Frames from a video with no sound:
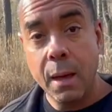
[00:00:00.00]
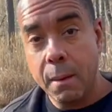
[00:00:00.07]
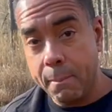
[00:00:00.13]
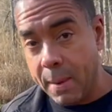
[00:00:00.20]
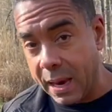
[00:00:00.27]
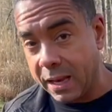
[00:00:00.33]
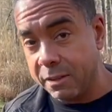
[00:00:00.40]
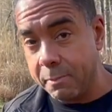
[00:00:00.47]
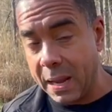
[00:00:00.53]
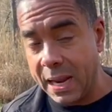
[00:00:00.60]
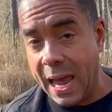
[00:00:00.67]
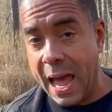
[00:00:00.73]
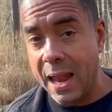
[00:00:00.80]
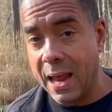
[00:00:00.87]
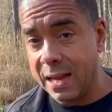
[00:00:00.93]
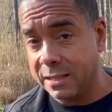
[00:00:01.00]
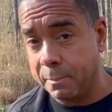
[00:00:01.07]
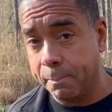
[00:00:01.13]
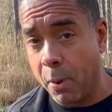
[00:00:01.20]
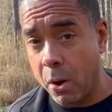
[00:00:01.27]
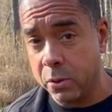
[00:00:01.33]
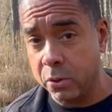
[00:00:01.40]
make as many allies and
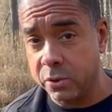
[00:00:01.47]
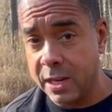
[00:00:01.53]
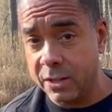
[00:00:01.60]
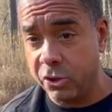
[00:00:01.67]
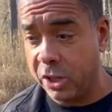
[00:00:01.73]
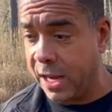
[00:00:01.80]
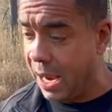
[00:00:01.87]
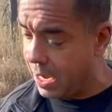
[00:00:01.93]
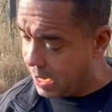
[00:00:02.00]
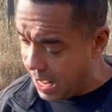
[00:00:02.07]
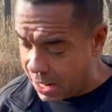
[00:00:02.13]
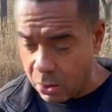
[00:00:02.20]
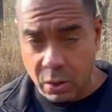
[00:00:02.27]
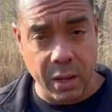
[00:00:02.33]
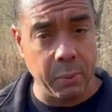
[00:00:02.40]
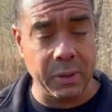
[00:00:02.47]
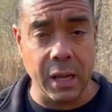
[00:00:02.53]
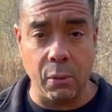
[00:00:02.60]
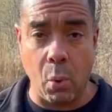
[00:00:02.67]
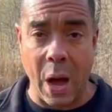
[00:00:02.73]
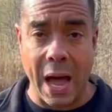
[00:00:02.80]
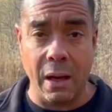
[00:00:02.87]
partners as you can, not only with
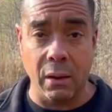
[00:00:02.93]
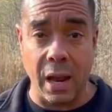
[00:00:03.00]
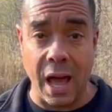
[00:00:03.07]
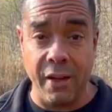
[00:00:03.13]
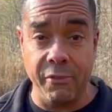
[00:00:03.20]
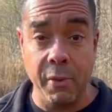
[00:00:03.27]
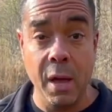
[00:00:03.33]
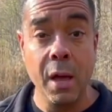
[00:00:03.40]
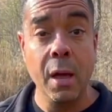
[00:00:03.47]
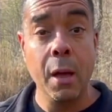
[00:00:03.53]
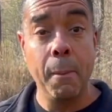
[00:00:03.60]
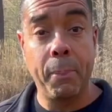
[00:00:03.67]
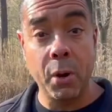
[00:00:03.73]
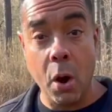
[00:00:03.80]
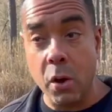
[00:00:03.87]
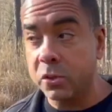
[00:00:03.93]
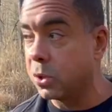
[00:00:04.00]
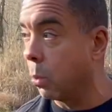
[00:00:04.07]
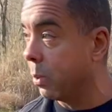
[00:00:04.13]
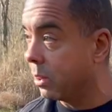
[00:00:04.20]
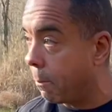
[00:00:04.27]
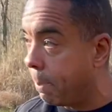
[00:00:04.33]
the wildlife, but also
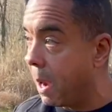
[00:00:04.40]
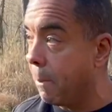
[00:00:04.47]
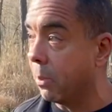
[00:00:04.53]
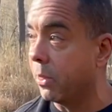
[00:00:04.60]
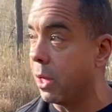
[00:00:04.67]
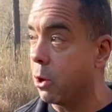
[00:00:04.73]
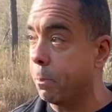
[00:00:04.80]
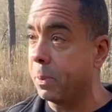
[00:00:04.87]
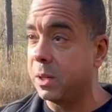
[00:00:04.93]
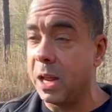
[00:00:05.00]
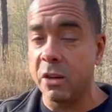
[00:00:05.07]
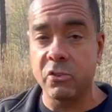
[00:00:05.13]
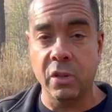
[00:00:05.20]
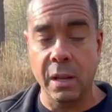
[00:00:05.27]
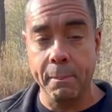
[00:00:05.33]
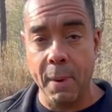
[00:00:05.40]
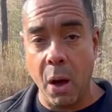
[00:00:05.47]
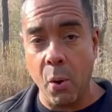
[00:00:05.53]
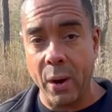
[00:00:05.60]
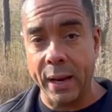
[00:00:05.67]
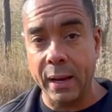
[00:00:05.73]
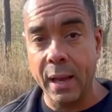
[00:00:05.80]
with the people that are potentially
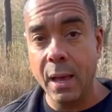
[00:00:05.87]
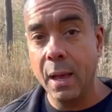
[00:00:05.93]
mowing.